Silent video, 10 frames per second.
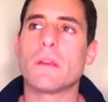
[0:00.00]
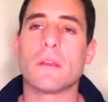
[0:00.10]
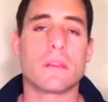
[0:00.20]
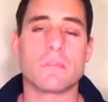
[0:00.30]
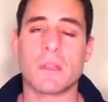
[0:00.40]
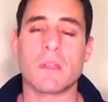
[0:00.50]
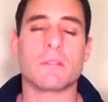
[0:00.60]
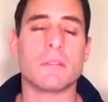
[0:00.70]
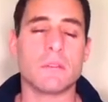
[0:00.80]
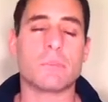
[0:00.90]
am not
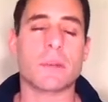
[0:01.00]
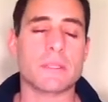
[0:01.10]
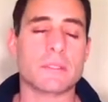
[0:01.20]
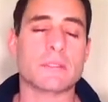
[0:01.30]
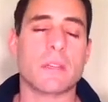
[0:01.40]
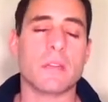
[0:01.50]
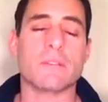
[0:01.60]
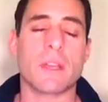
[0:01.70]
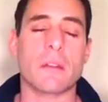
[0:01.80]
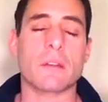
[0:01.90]
a depressed kind
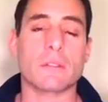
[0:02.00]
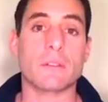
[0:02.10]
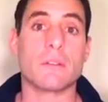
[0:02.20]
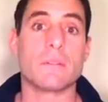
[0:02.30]
of character.